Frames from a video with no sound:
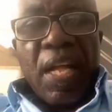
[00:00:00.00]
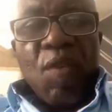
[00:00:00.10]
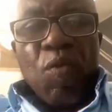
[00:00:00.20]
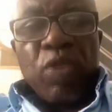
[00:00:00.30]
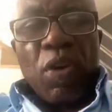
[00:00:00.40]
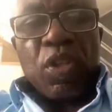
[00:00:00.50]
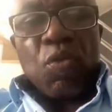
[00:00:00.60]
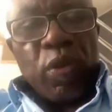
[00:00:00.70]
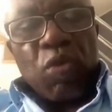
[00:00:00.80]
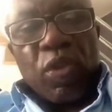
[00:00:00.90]
which
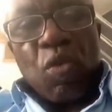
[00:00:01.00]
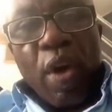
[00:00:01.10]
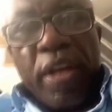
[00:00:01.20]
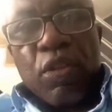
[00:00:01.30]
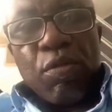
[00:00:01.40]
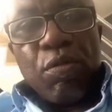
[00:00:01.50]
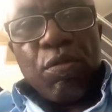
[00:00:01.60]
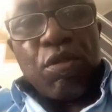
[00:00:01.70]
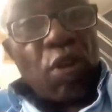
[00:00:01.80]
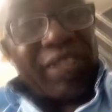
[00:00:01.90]
was going to
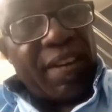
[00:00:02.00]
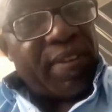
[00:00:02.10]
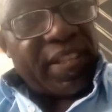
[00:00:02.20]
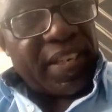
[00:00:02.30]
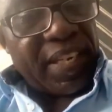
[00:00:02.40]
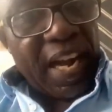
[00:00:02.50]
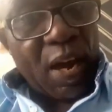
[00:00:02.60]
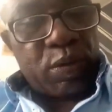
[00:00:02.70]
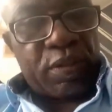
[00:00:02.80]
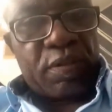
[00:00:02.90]
sort everything out.